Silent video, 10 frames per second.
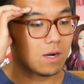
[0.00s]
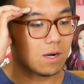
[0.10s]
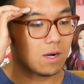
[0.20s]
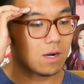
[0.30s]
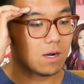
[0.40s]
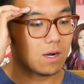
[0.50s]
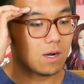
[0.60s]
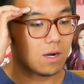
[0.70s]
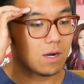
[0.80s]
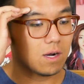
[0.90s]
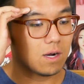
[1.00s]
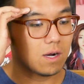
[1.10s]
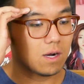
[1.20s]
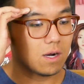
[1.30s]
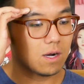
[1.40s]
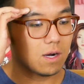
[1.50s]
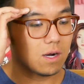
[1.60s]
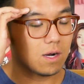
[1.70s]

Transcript: Nothing is said.